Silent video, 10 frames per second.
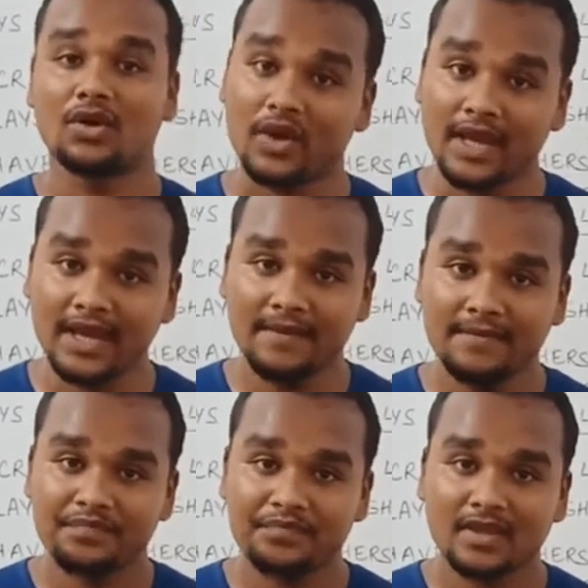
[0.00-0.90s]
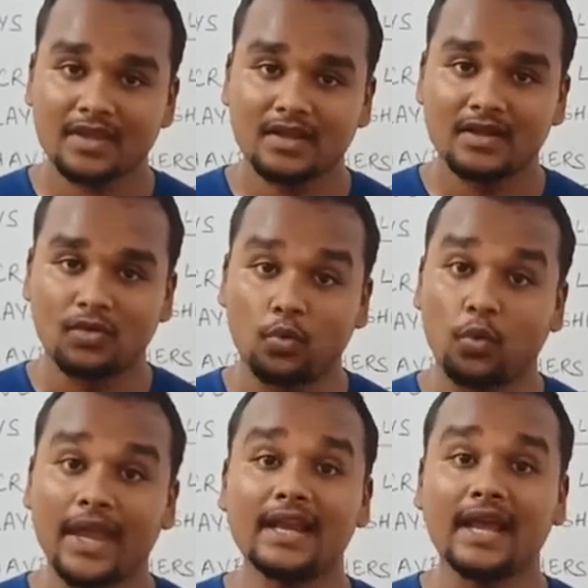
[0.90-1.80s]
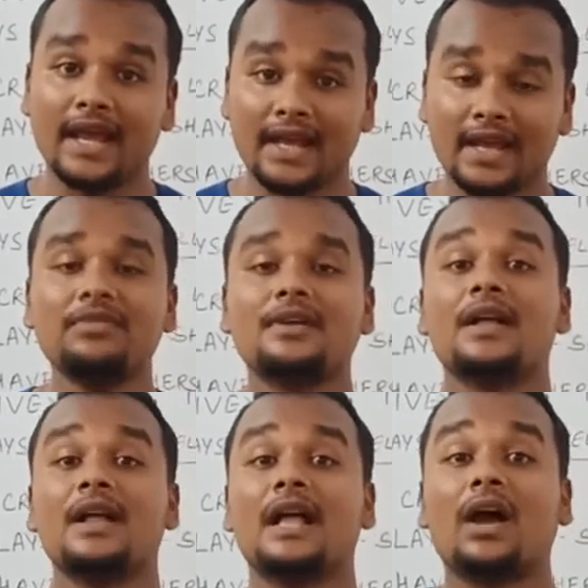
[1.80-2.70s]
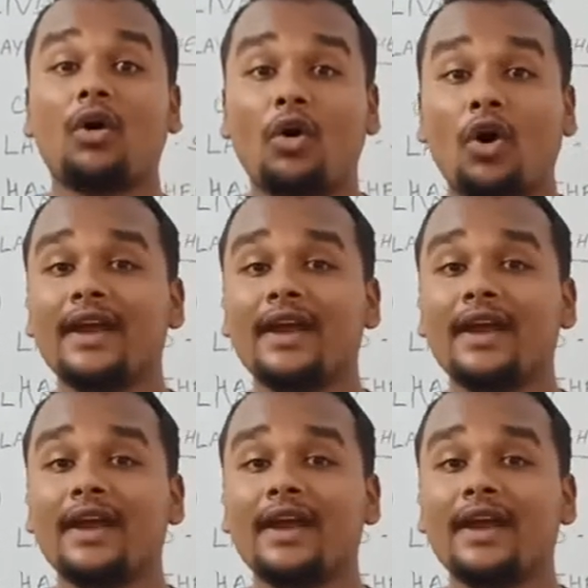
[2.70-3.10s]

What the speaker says: Okay? Whale have